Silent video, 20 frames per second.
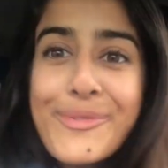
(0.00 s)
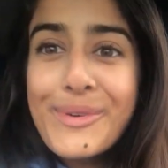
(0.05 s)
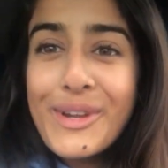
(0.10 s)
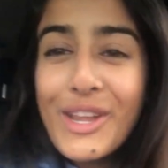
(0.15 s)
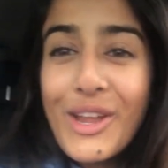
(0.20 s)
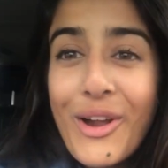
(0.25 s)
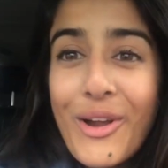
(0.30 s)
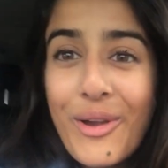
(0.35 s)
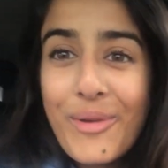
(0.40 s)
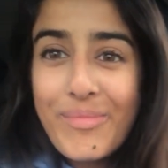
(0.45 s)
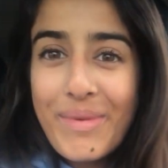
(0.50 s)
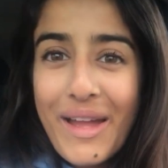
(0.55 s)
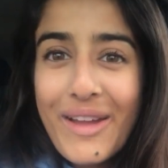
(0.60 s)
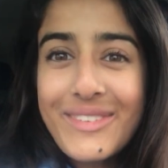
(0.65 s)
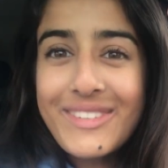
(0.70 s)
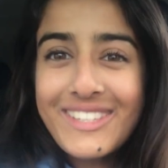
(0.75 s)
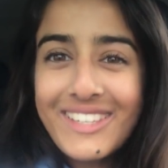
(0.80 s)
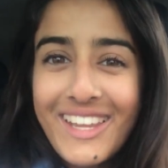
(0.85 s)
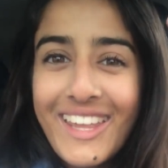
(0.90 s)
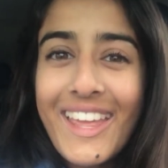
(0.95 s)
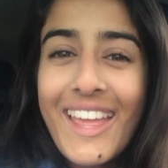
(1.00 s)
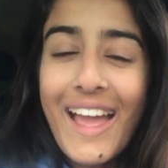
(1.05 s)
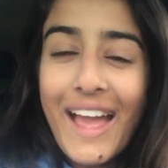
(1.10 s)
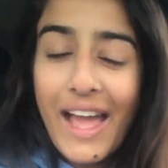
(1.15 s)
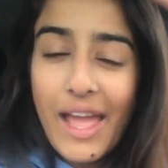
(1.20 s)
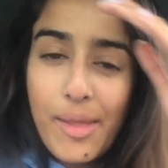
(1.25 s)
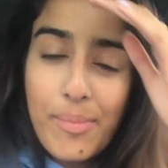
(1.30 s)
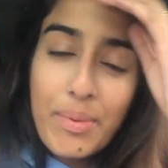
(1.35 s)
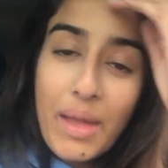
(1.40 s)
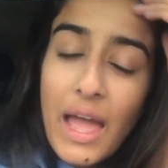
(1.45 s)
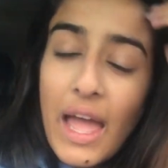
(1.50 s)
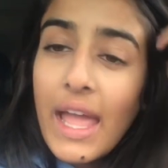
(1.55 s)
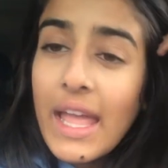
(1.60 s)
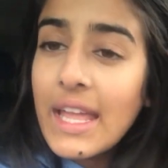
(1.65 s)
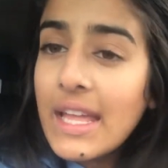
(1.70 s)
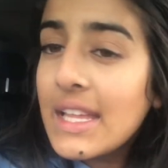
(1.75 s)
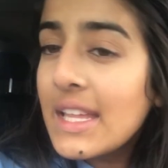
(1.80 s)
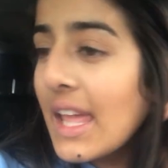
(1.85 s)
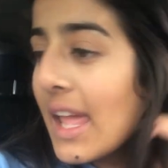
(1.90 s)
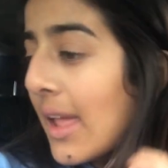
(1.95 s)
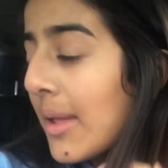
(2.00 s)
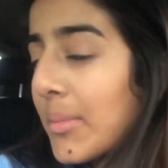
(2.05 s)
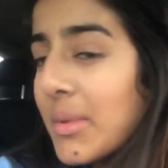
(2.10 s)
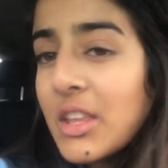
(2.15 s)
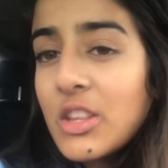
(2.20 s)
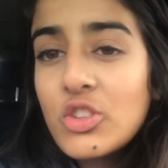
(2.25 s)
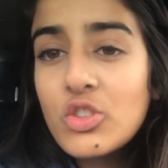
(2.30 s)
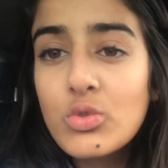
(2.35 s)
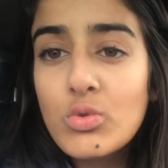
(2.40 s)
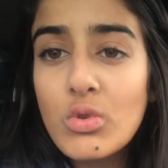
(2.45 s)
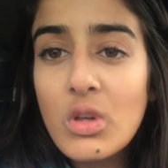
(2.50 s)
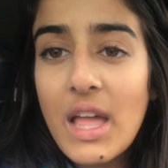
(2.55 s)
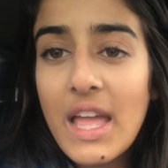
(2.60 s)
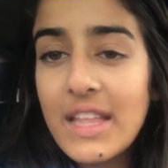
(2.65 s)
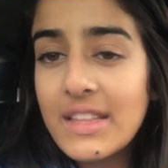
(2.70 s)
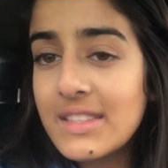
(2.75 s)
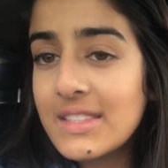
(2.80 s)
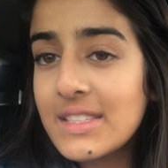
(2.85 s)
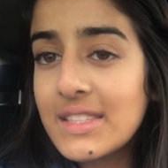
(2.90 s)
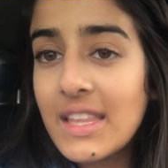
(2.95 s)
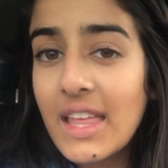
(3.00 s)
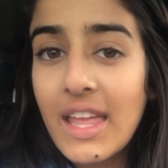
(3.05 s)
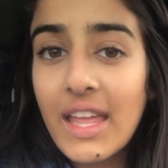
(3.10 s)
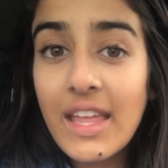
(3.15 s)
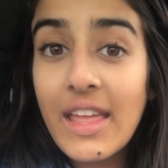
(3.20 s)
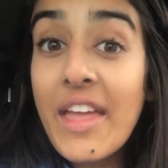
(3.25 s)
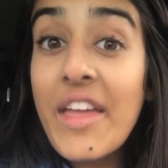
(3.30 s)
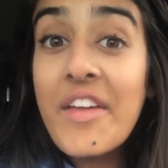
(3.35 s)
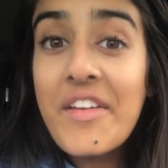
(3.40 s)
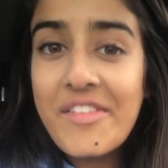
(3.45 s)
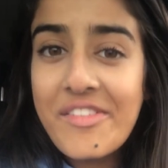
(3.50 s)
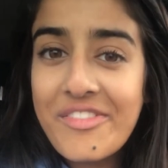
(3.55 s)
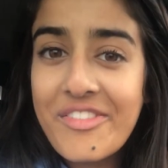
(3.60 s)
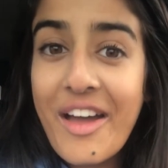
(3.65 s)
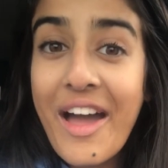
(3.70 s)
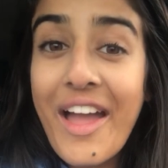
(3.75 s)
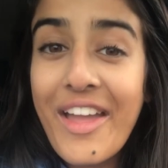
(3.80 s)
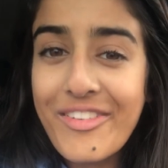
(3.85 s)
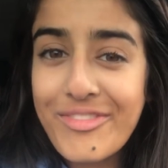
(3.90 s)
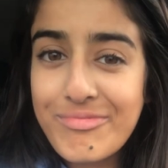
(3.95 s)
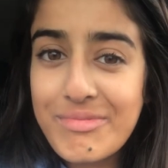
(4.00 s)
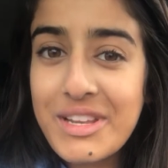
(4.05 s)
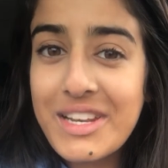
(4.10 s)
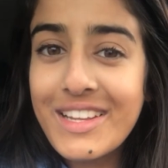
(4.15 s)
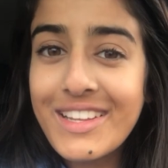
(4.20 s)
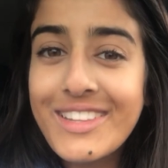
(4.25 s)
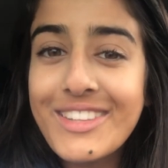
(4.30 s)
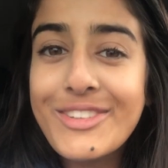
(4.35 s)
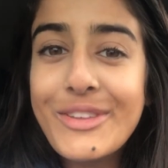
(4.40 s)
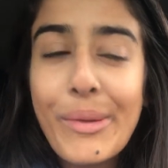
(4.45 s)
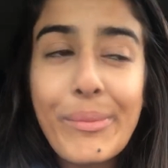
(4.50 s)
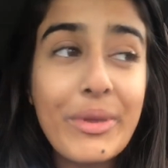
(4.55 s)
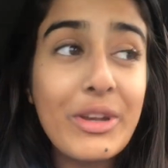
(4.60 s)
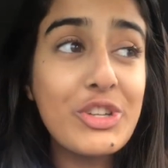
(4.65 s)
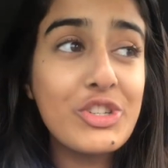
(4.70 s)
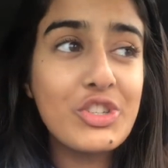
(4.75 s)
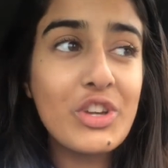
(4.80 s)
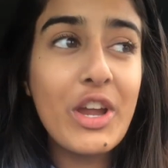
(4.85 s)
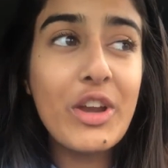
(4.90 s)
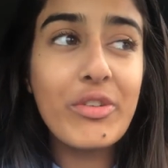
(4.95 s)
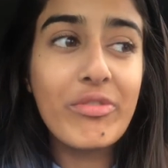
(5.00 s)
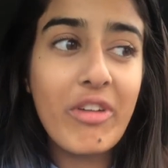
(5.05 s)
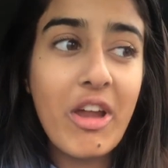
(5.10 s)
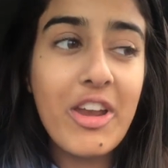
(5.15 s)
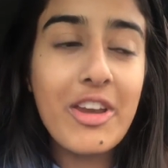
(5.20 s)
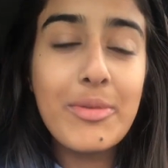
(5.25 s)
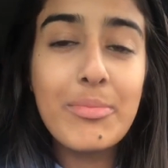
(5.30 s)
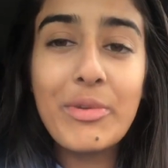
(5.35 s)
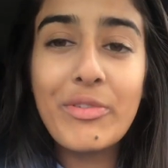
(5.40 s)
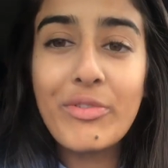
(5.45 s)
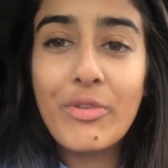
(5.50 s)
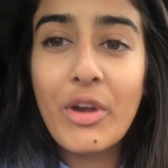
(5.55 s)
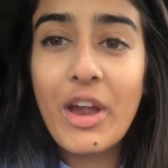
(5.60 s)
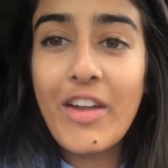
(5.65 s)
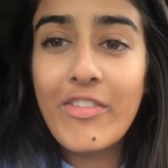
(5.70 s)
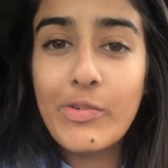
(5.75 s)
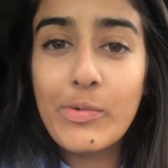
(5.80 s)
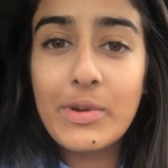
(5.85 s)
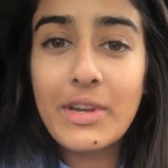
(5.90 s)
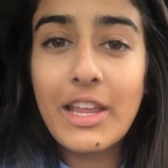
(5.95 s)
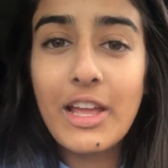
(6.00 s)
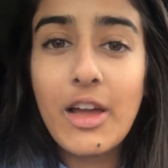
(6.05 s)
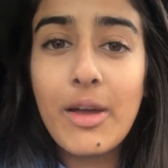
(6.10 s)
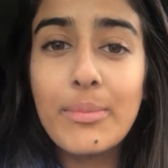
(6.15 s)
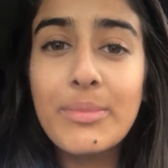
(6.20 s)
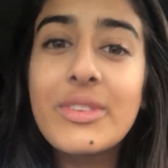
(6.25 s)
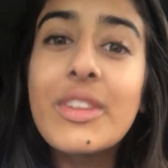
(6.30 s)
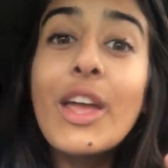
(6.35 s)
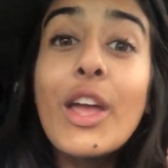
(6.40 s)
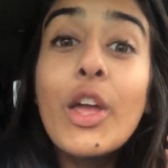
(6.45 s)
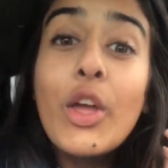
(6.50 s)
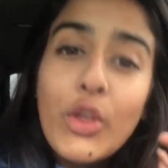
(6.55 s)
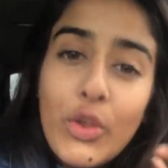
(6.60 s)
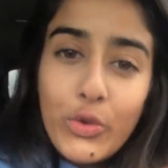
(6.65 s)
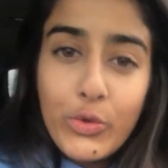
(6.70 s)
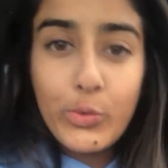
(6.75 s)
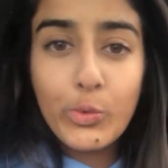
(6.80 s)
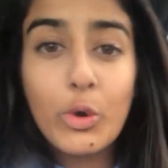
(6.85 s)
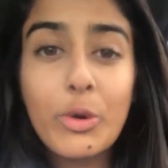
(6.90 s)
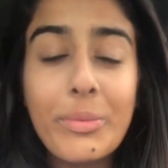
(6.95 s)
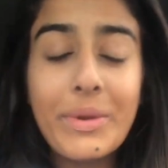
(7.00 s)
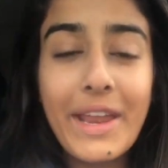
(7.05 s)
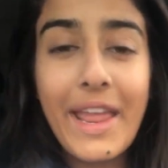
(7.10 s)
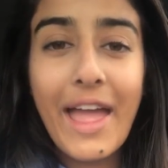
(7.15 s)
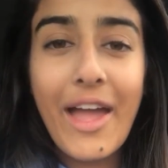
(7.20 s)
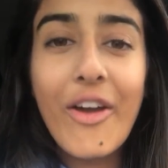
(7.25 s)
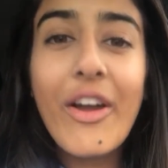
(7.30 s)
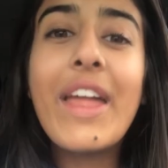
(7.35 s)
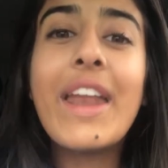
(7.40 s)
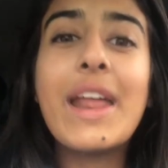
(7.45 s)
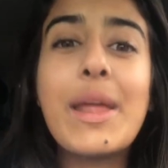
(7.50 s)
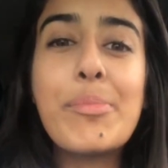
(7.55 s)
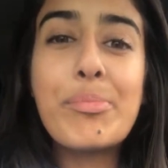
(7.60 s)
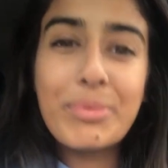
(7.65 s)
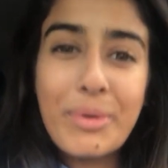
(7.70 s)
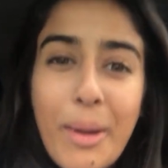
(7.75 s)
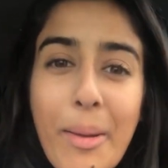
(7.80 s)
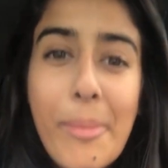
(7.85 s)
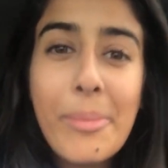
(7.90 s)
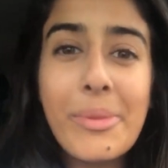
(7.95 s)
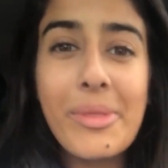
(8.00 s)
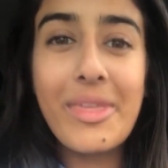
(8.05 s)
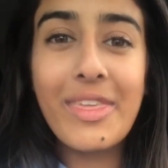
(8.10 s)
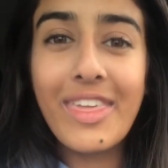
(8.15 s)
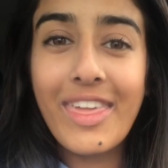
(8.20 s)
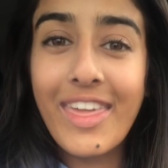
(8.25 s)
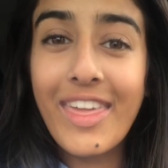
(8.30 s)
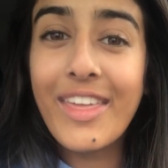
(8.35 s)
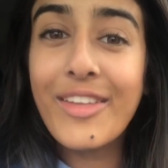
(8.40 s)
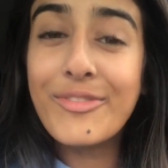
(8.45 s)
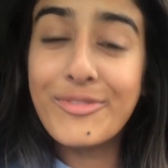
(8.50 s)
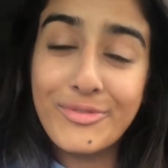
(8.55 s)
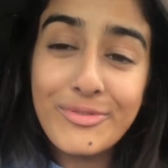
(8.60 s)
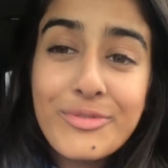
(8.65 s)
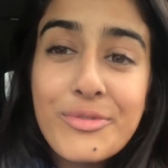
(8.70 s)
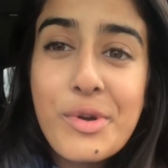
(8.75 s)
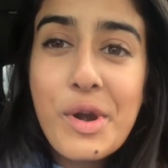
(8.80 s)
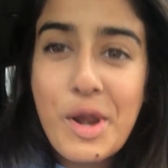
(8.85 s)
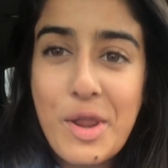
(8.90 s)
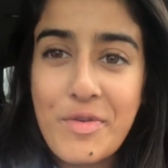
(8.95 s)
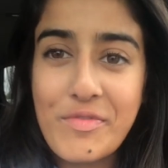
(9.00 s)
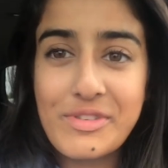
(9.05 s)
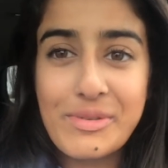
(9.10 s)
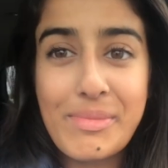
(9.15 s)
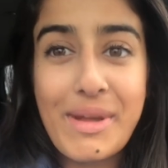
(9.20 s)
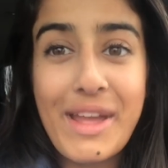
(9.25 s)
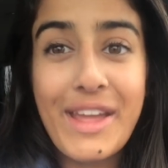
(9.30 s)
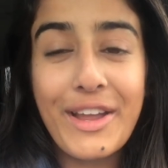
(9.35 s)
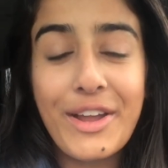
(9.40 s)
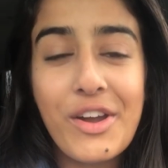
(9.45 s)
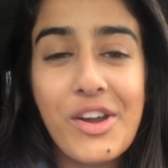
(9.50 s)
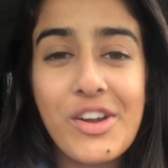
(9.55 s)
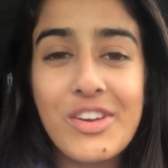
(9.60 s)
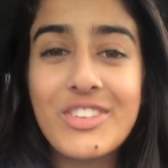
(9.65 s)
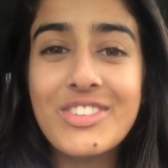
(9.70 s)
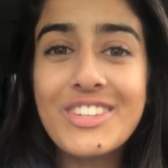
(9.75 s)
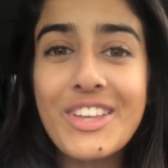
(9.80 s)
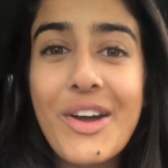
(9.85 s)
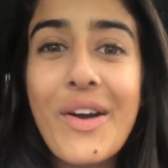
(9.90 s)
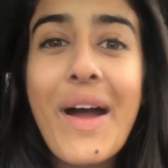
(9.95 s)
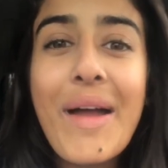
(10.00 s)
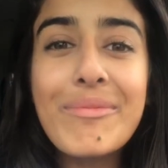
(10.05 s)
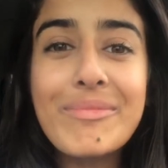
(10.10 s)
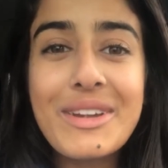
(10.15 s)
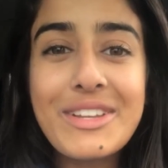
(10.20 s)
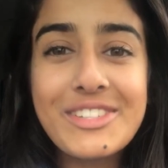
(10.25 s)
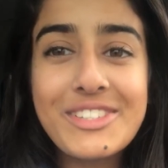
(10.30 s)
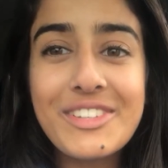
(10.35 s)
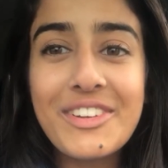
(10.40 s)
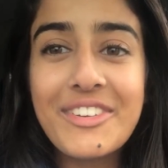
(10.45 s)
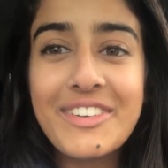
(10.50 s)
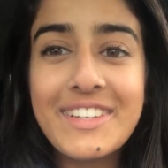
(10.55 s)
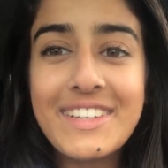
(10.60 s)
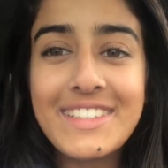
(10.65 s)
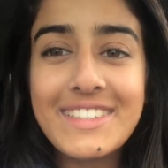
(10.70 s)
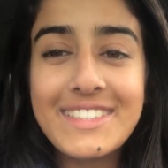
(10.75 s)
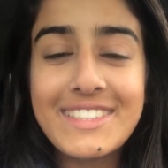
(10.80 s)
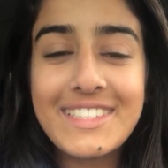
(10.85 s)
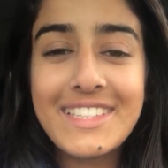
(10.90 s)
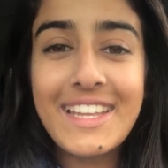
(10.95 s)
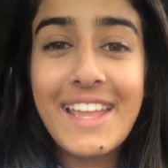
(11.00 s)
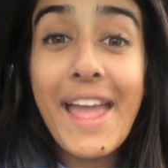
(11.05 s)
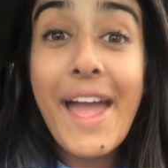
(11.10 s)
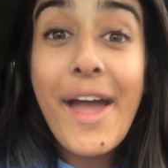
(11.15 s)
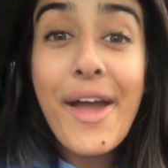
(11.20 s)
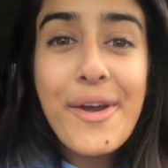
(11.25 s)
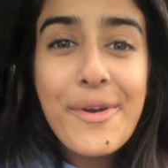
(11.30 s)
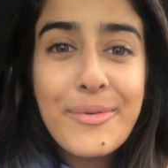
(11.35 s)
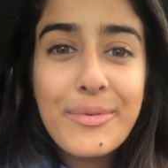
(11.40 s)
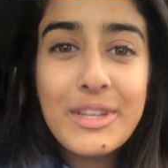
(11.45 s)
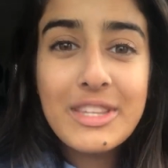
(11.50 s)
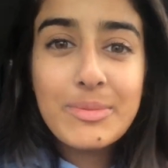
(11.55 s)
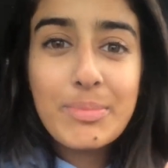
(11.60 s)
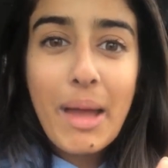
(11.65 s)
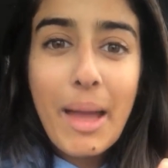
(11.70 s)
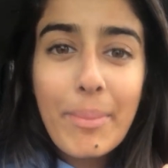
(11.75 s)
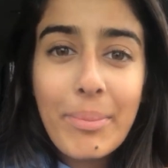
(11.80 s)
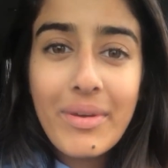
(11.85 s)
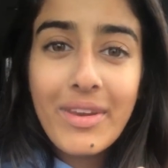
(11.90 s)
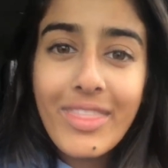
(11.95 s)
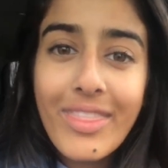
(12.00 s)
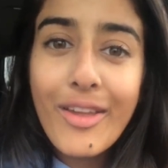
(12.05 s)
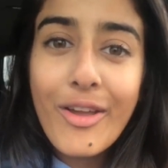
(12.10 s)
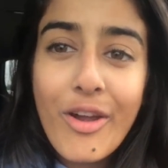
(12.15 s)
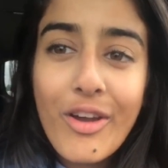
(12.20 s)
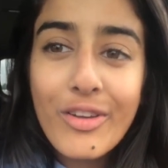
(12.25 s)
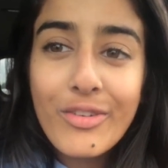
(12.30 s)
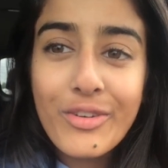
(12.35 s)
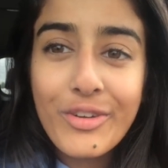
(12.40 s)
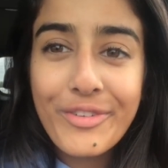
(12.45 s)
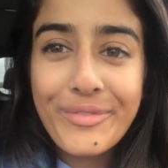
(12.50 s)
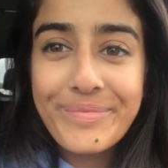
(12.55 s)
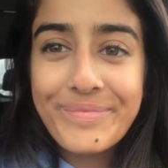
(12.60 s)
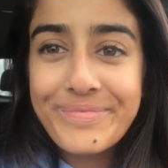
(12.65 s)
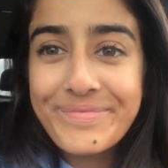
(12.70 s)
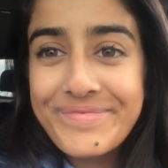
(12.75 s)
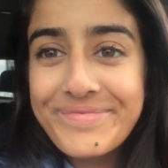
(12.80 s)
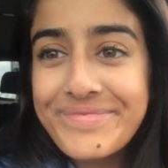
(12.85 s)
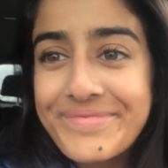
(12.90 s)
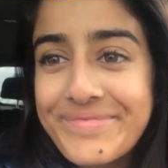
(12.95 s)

We are about to get hype. I came in, school ends in like 5 minutes, so I'm gonna try to run in before everyone comes swarming out and I probably get run over by a car. So I'm about to go in and see what's popping in the guard room.